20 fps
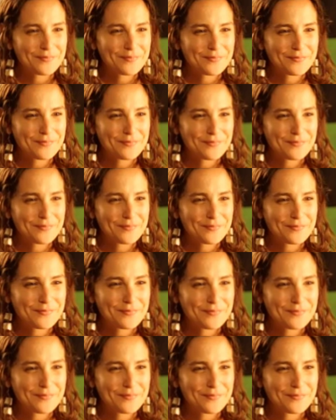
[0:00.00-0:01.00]

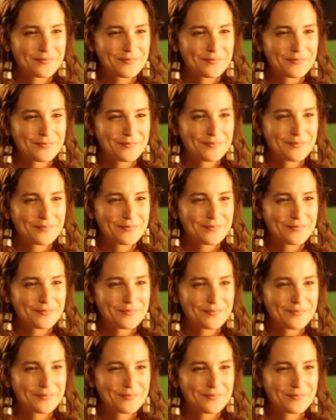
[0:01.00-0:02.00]

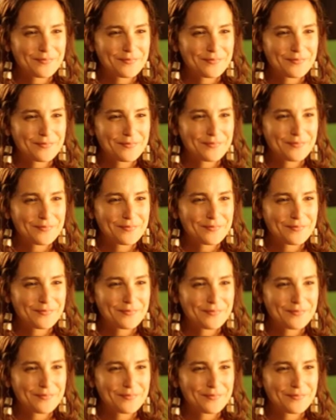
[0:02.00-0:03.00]

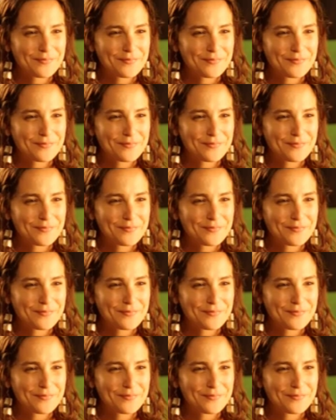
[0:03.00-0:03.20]
(silent)